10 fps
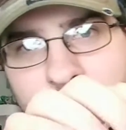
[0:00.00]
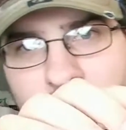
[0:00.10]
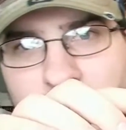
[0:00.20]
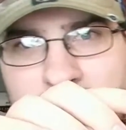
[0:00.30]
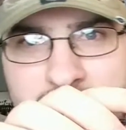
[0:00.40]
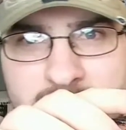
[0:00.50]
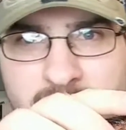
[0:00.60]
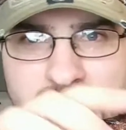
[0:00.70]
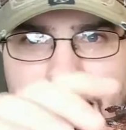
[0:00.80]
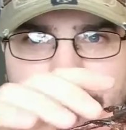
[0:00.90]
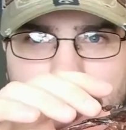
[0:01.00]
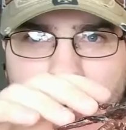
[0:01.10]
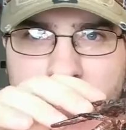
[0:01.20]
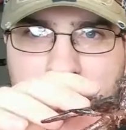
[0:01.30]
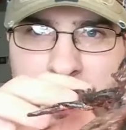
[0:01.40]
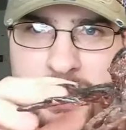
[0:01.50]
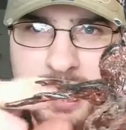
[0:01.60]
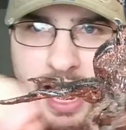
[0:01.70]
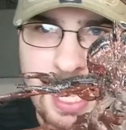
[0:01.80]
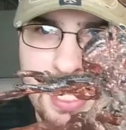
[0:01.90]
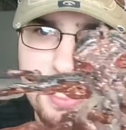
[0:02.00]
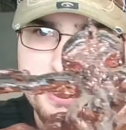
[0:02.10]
He does have red painted eyes.